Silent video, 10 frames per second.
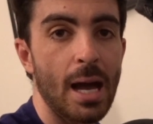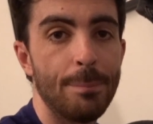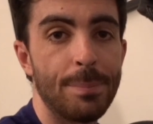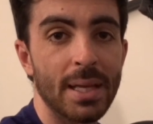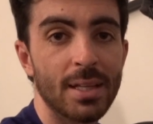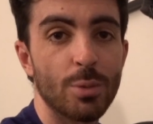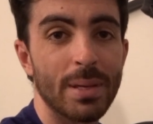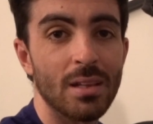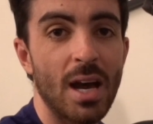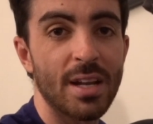be a little
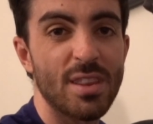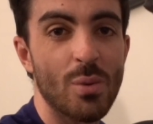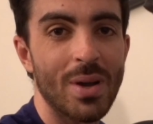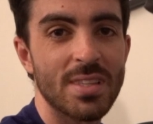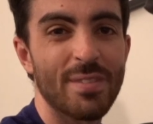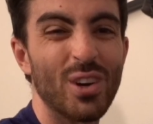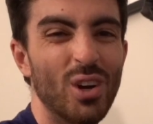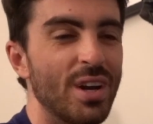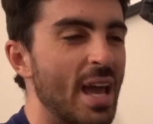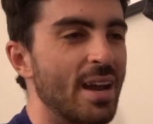bit lighter than the ones they've got
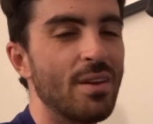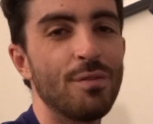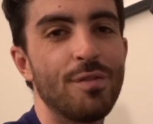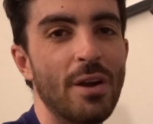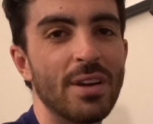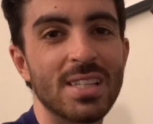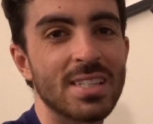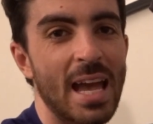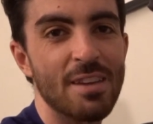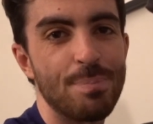on, and very
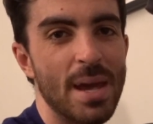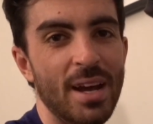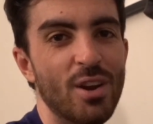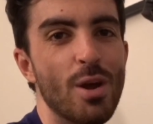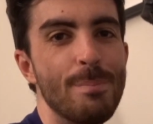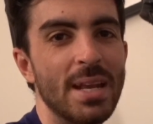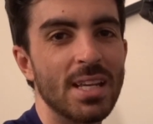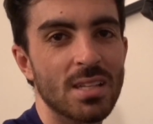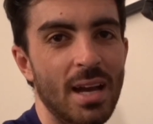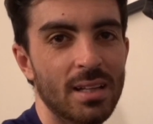safe bet. I don't know many
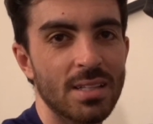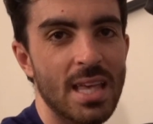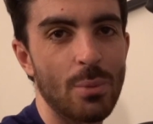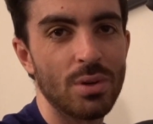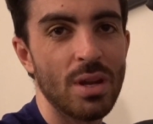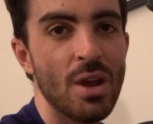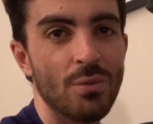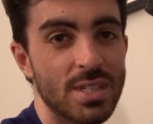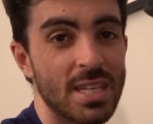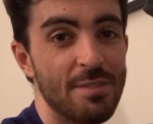cyclists that would
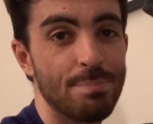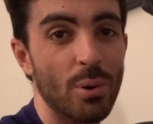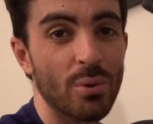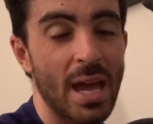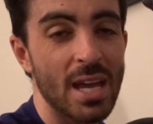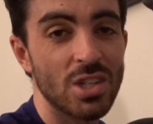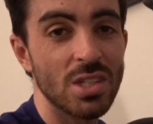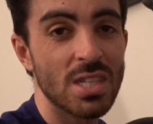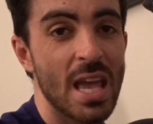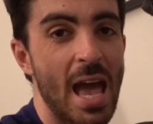receive bottle
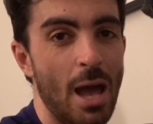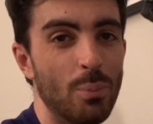cages and